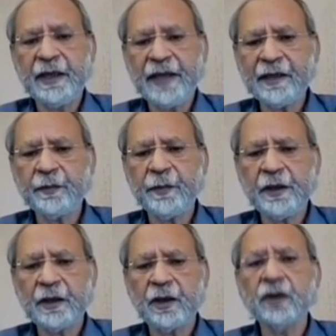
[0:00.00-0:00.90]
And that's
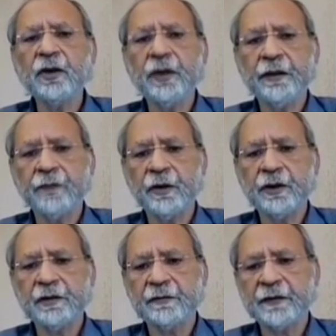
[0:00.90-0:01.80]
been an ongoing
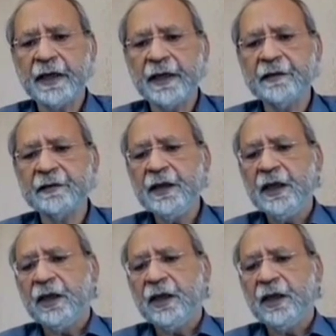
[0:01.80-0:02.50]
focus of ours.